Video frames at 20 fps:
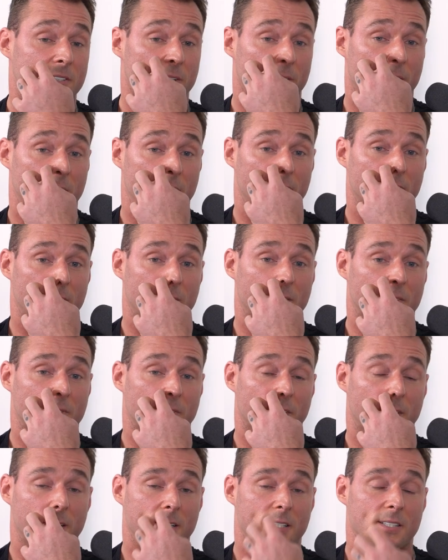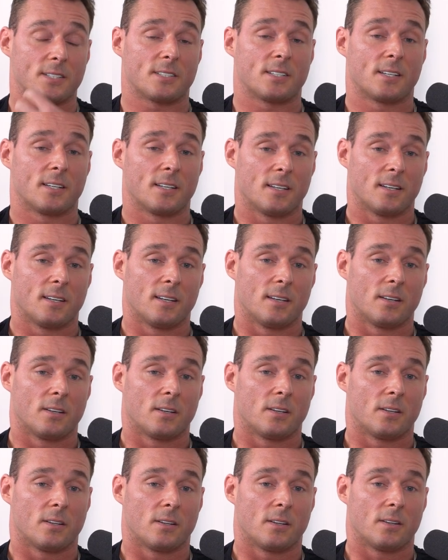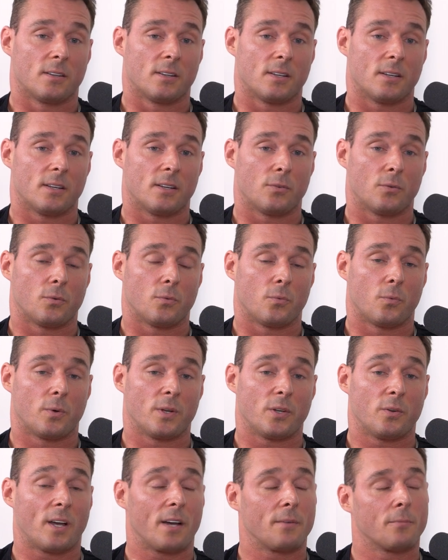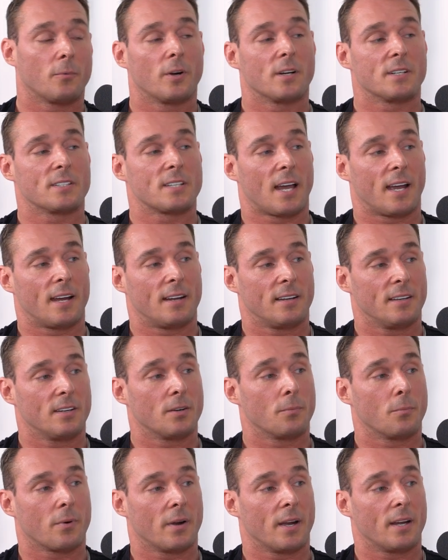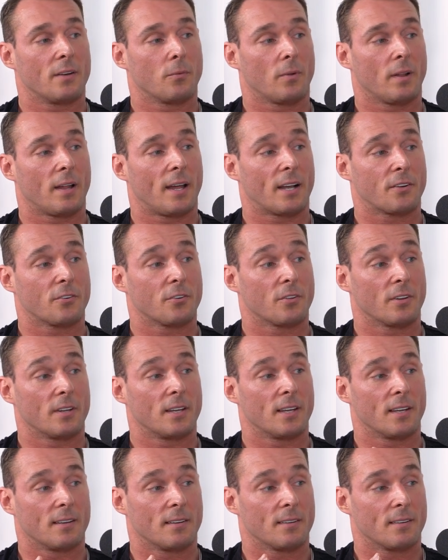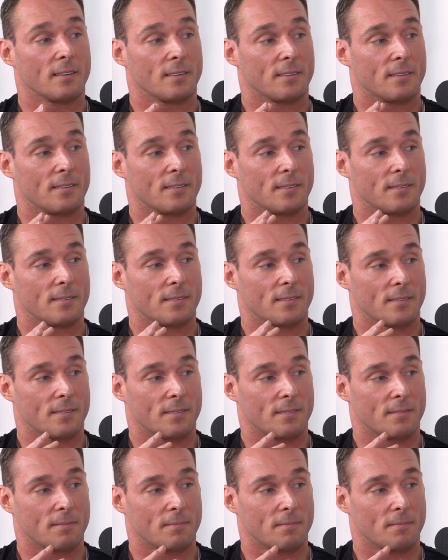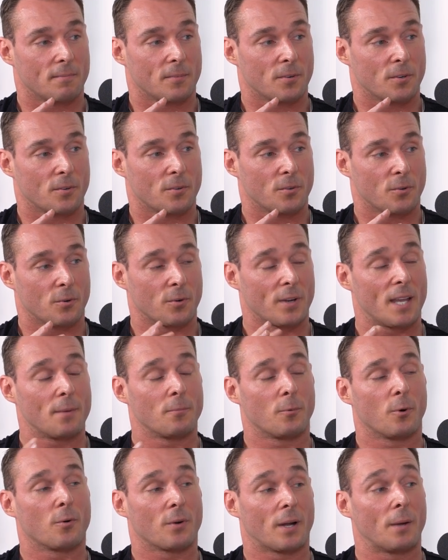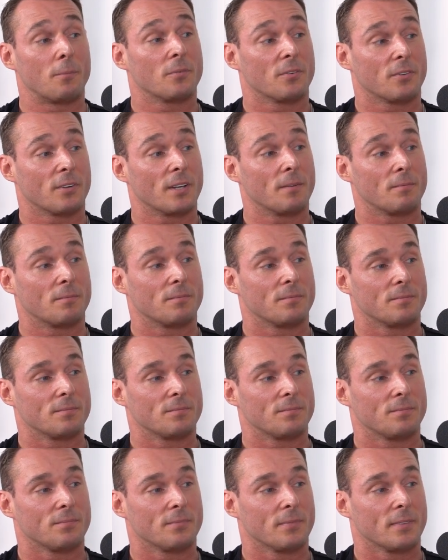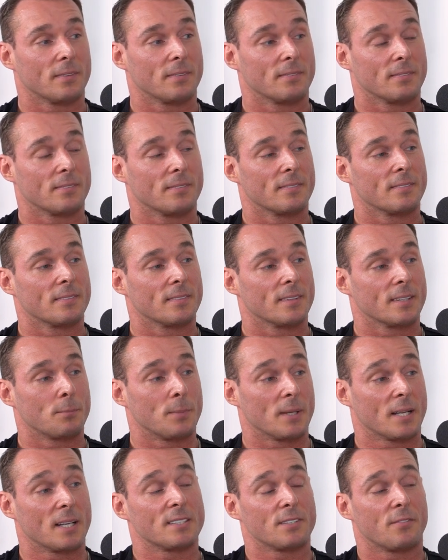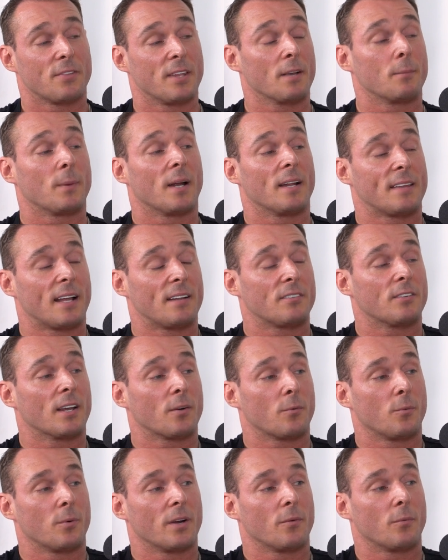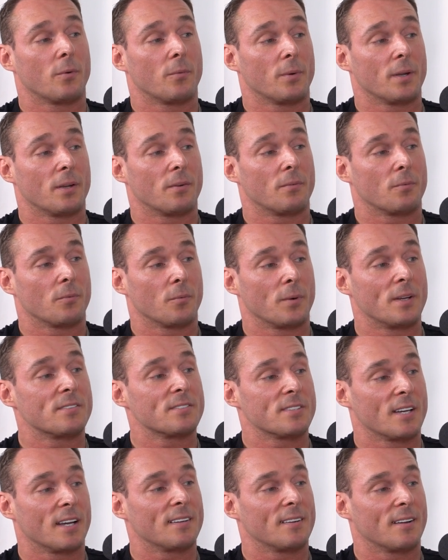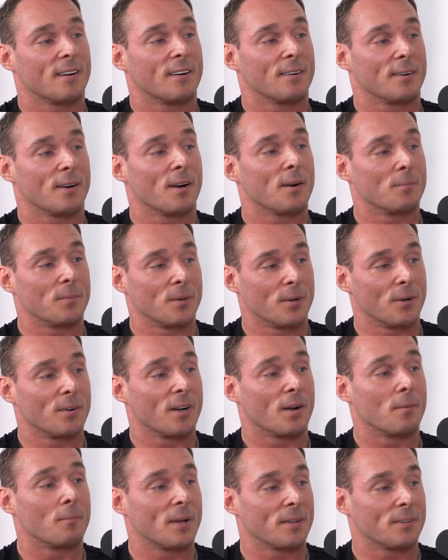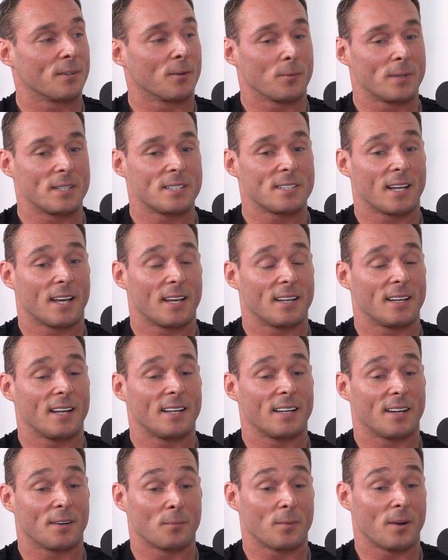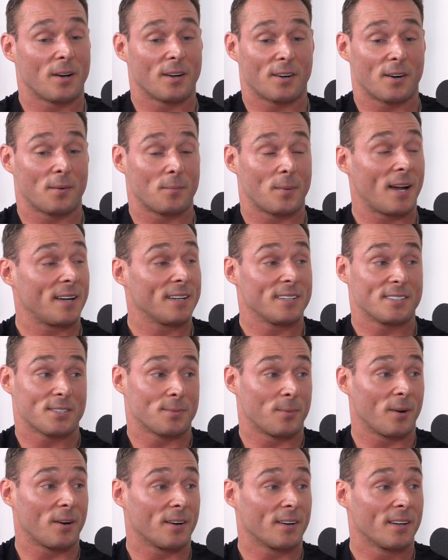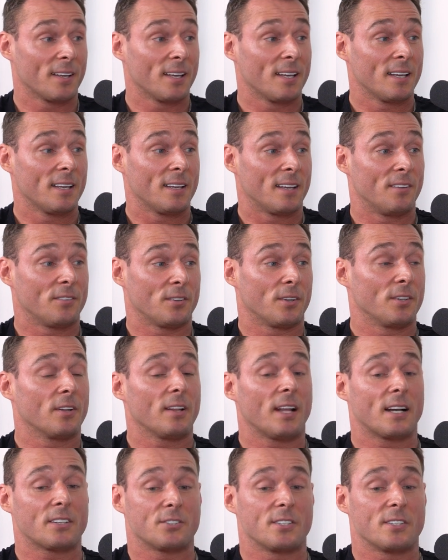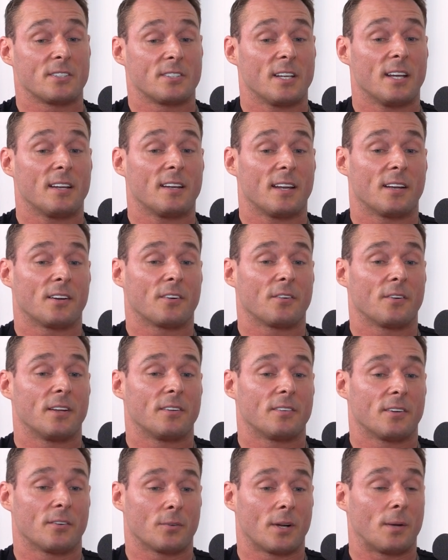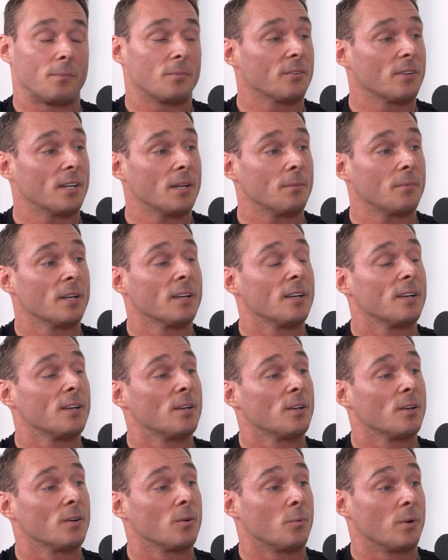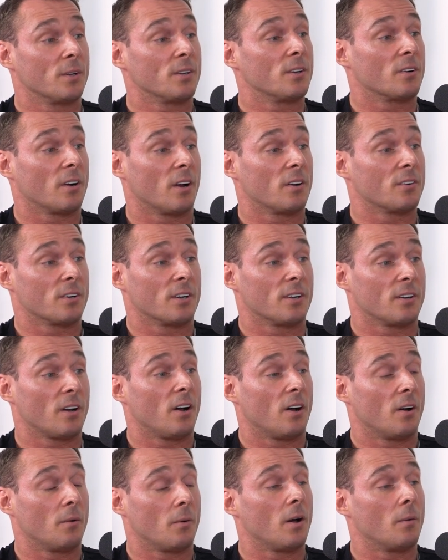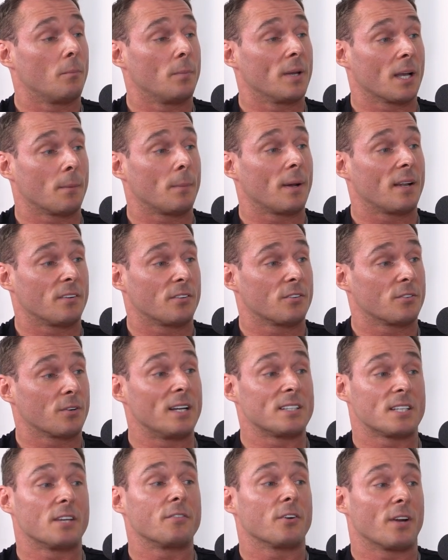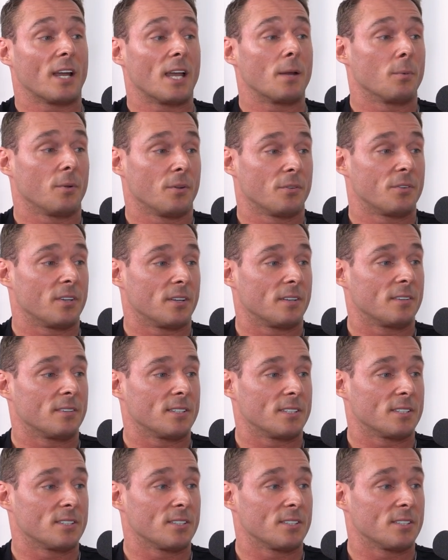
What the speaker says: So what's funny is when you have more anxiety, your brain will actually create more REM sleep. Because if you think about it, that's like when we reset our mood, our mental reset, and our body is smart. And so you'll actually see an increase in REM sleep when you're under a big amount of stress, if you're able to